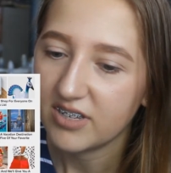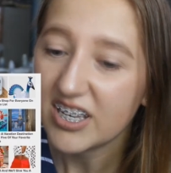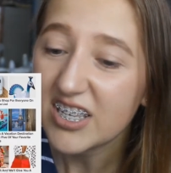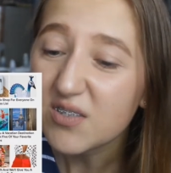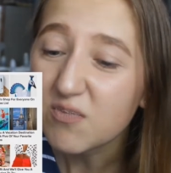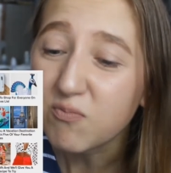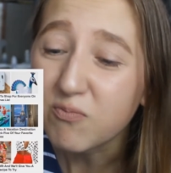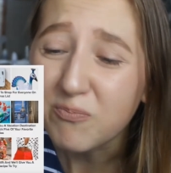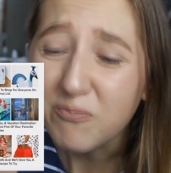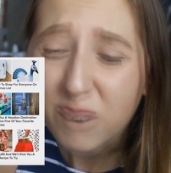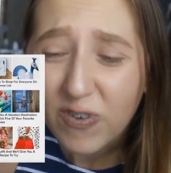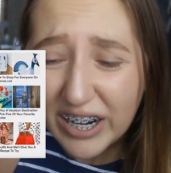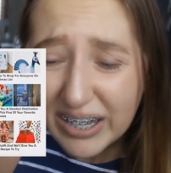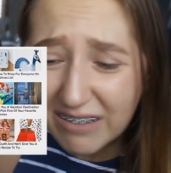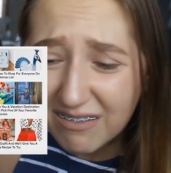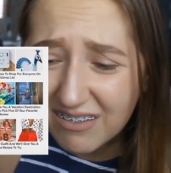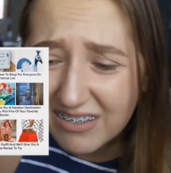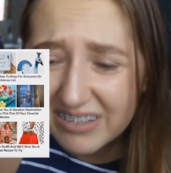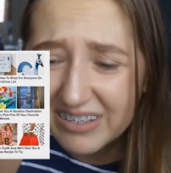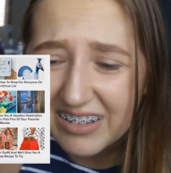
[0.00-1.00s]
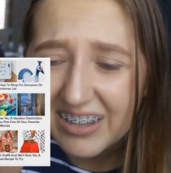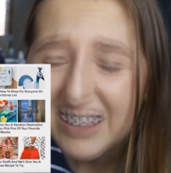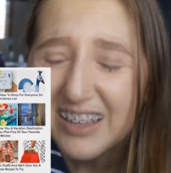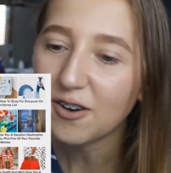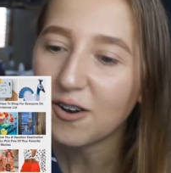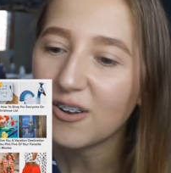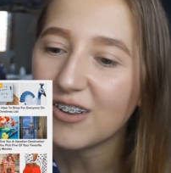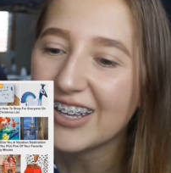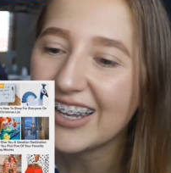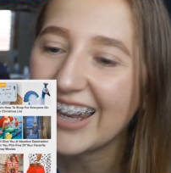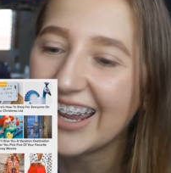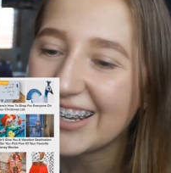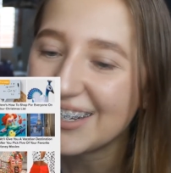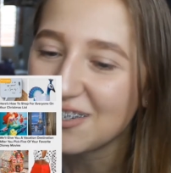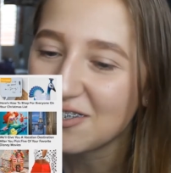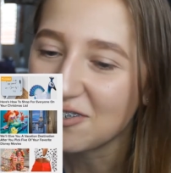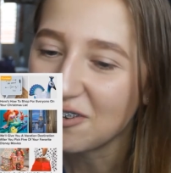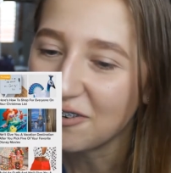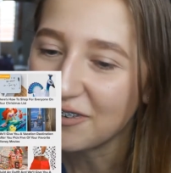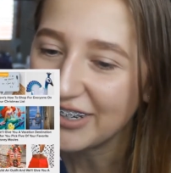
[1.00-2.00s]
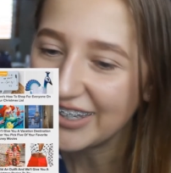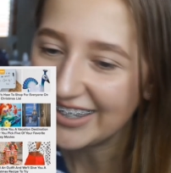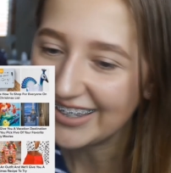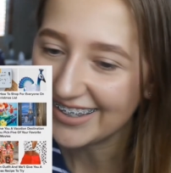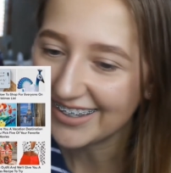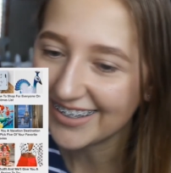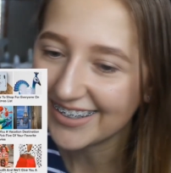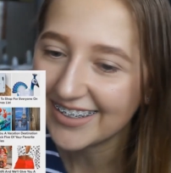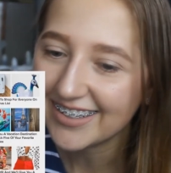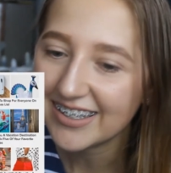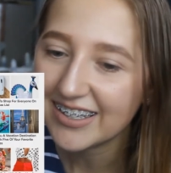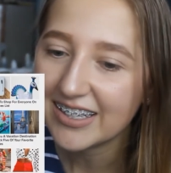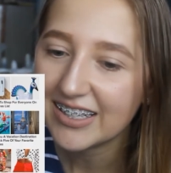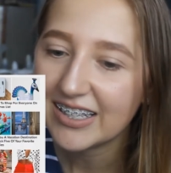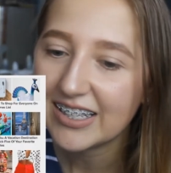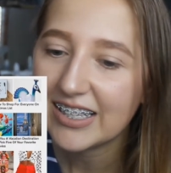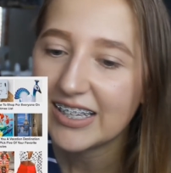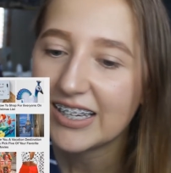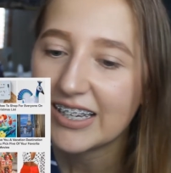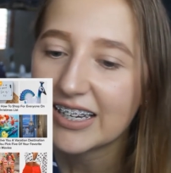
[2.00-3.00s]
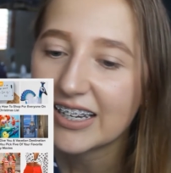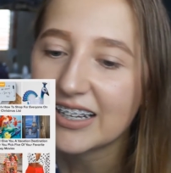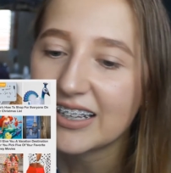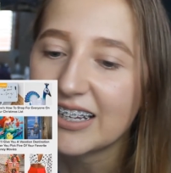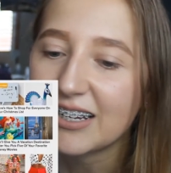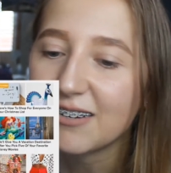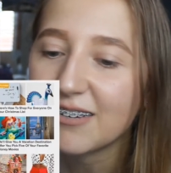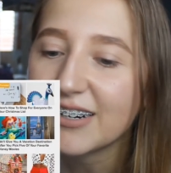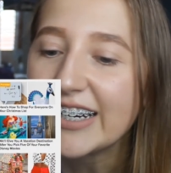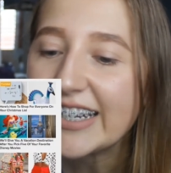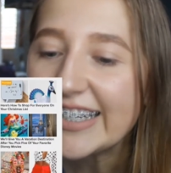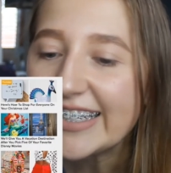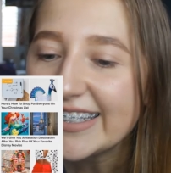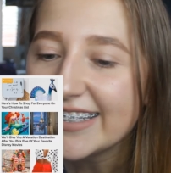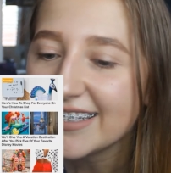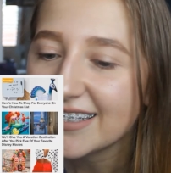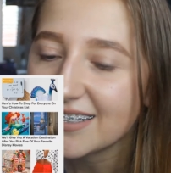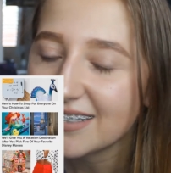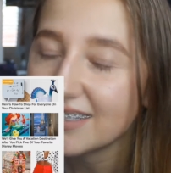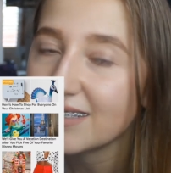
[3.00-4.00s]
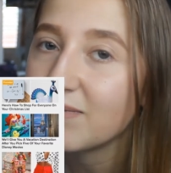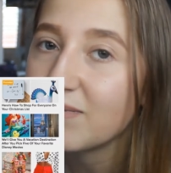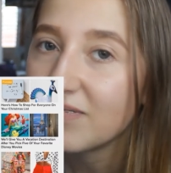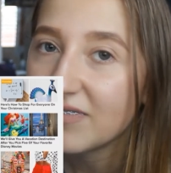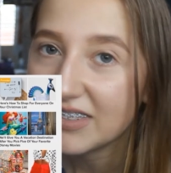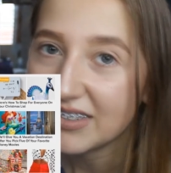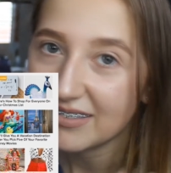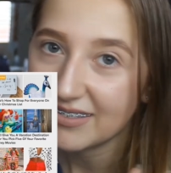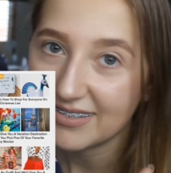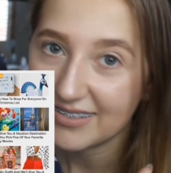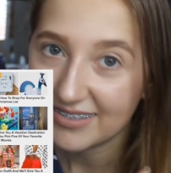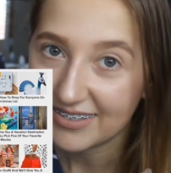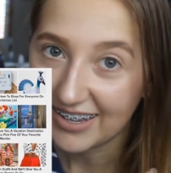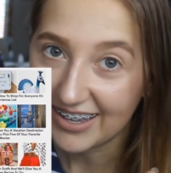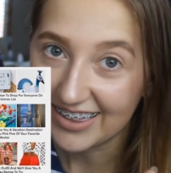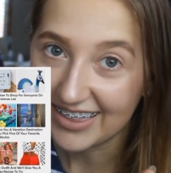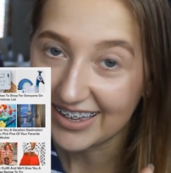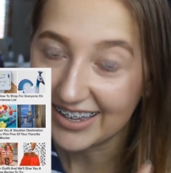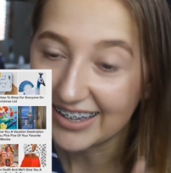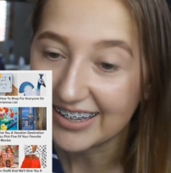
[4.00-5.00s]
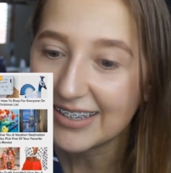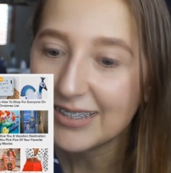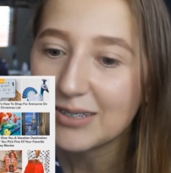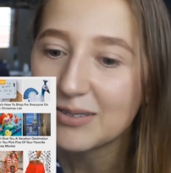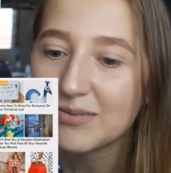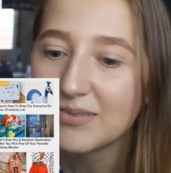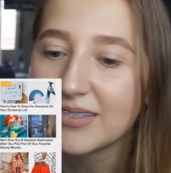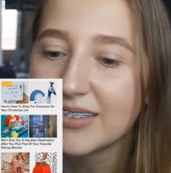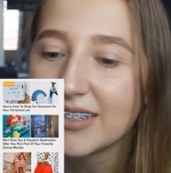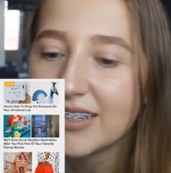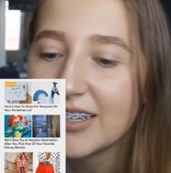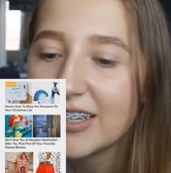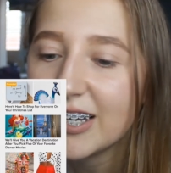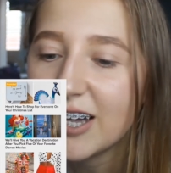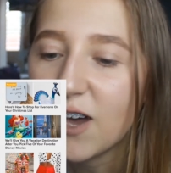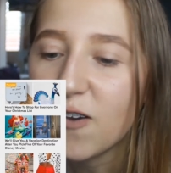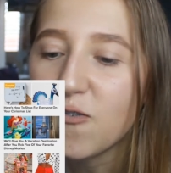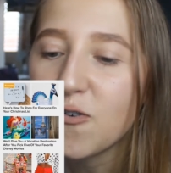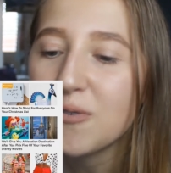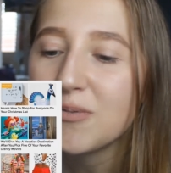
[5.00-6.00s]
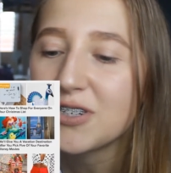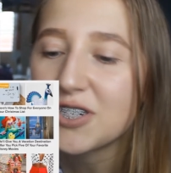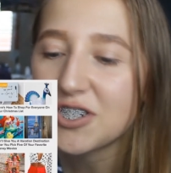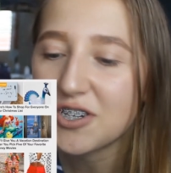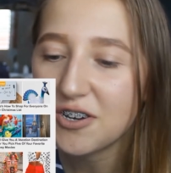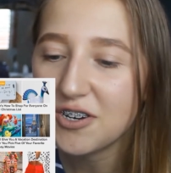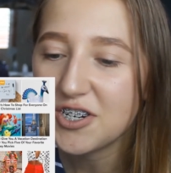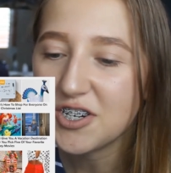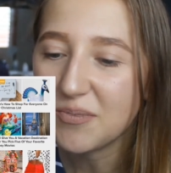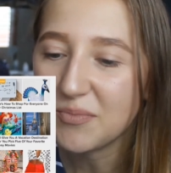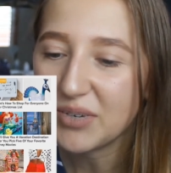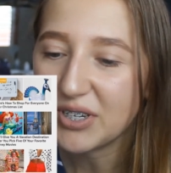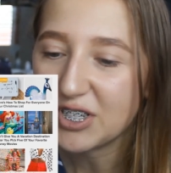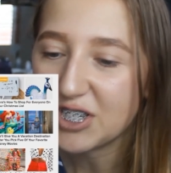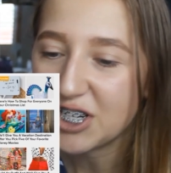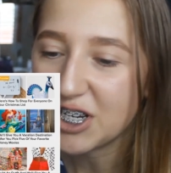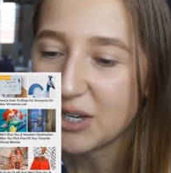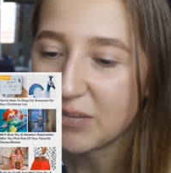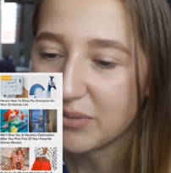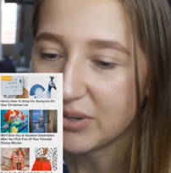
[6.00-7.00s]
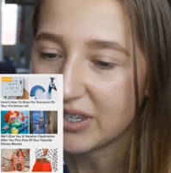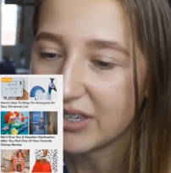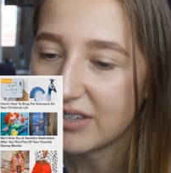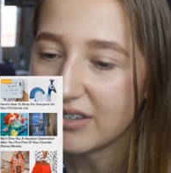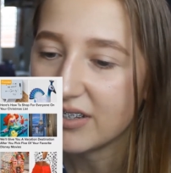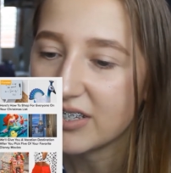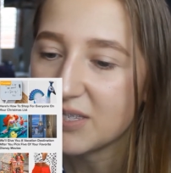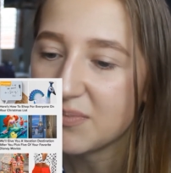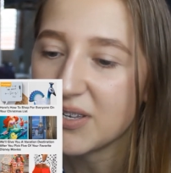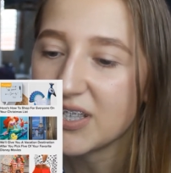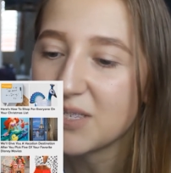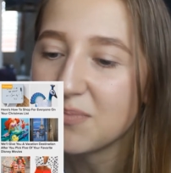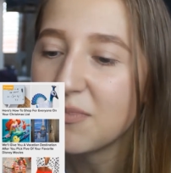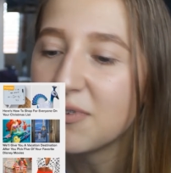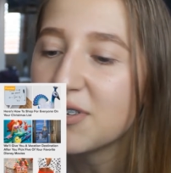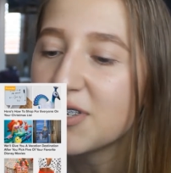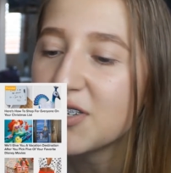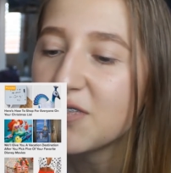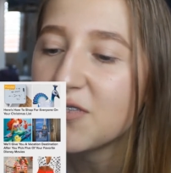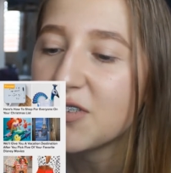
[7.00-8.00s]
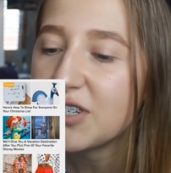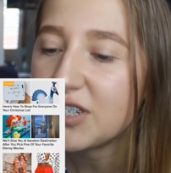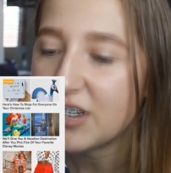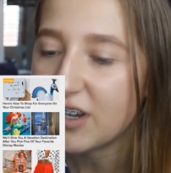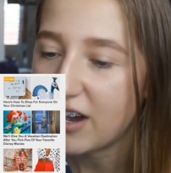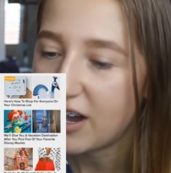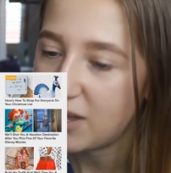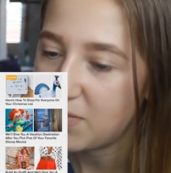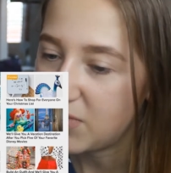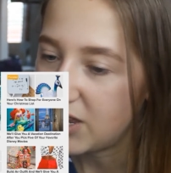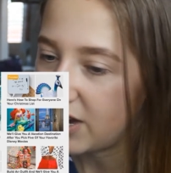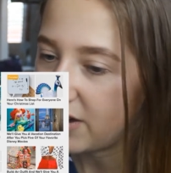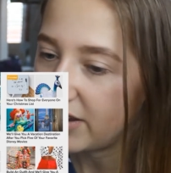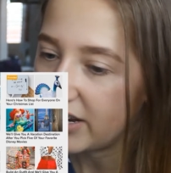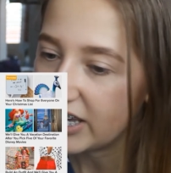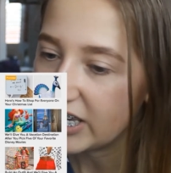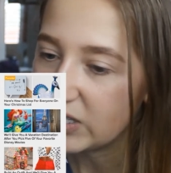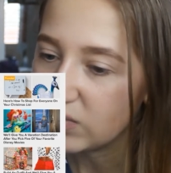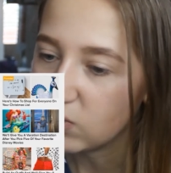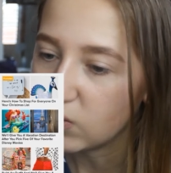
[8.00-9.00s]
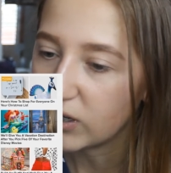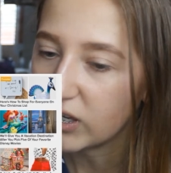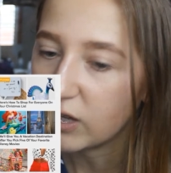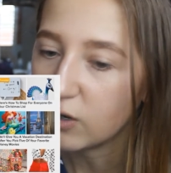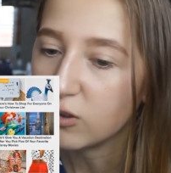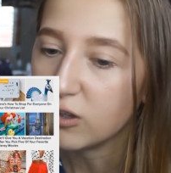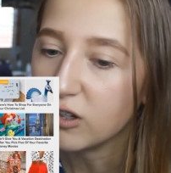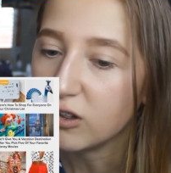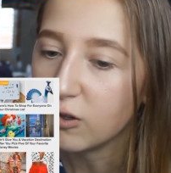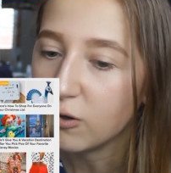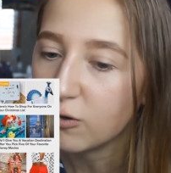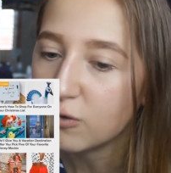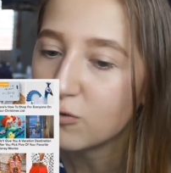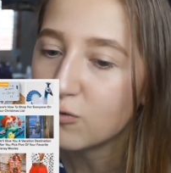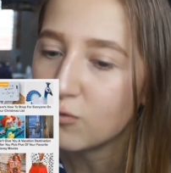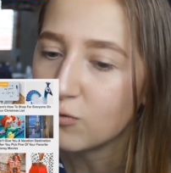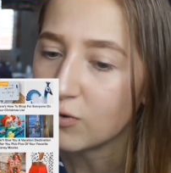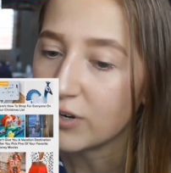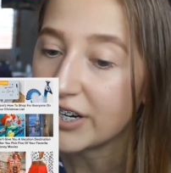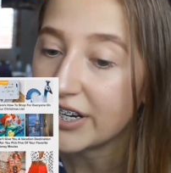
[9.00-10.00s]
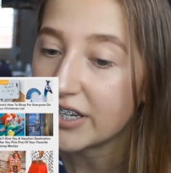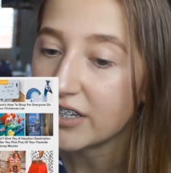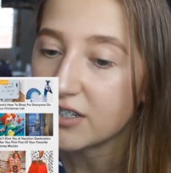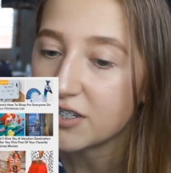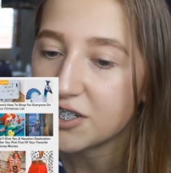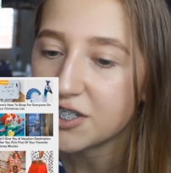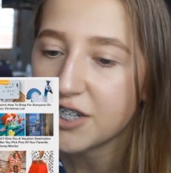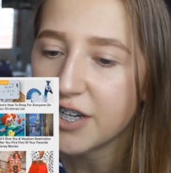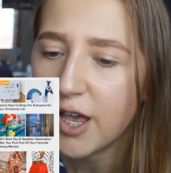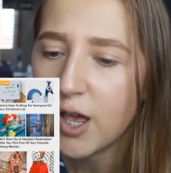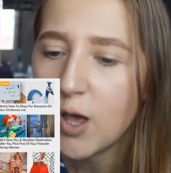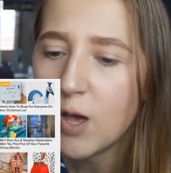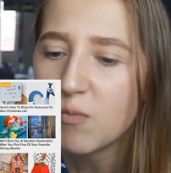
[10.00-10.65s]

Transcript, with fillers: It's real! The holiday donkey, Clarice, I think, a former show jumping champion, spends most of her time nowadays working on the local ranch.